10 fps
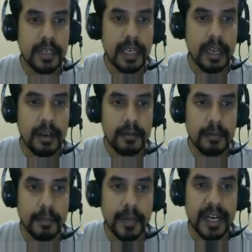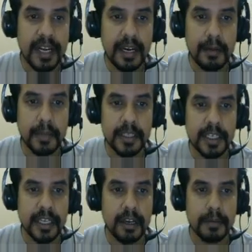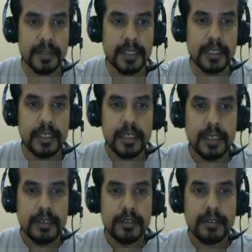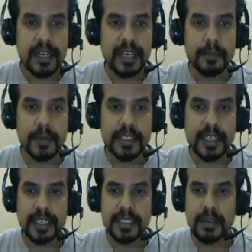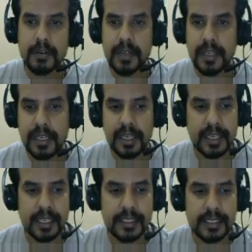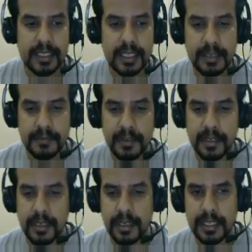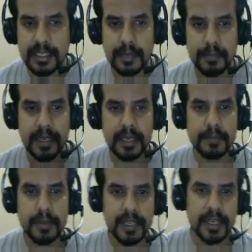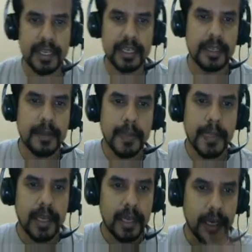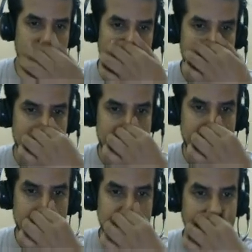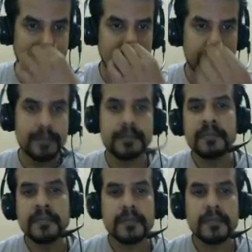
So now bid and budgeting option. So like budget is out here, I can select, for example I'm putting like 100 rupees per day.